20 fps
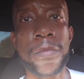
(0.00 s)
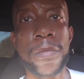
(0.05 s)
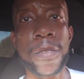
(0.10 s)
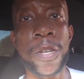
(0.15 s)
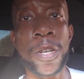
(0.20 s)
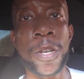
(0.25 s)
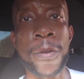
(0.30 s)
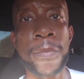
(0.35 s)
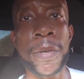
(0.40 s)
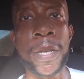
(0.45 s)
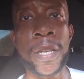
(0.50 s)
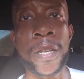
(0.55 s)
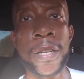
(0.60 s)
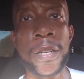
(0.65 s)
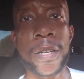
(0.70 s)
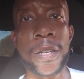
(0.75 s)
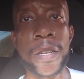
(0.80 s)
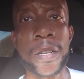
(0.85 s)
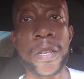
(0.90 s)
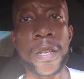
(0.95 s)
You know what I mean?
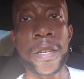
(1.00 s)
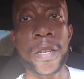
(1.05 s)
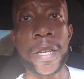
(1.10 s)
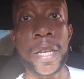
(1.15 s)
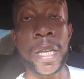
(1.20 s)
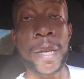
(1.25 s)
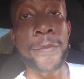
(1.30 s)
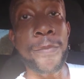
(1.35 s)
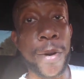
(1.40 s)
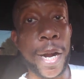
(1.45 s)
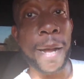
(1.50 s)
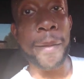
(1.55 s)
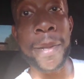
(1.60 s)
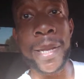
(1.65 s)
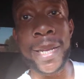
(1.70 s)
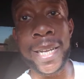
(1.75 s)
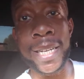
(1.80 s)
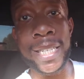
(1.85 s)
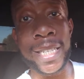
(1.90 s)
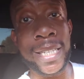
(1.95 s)
He
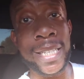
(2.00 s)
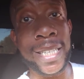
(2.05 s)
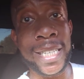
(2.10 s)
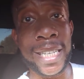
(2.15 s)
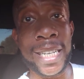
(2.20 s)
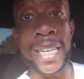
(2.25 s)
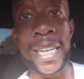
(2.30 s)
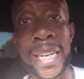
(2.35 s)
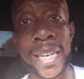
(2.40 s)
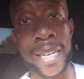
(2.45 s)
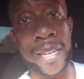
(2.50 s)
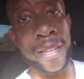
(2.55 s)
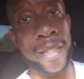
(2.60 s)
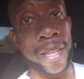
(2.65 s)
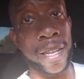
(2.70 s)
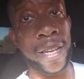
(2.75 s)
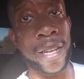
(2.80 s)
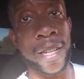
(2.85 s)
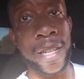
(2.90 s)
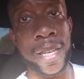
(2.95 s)
probably doesn't see any of
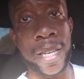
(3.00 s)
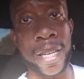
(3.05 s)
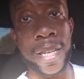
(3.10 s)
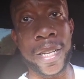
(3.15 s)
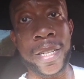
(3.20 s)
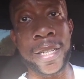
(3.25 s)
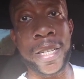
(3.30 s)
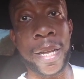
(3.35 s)
the other kids.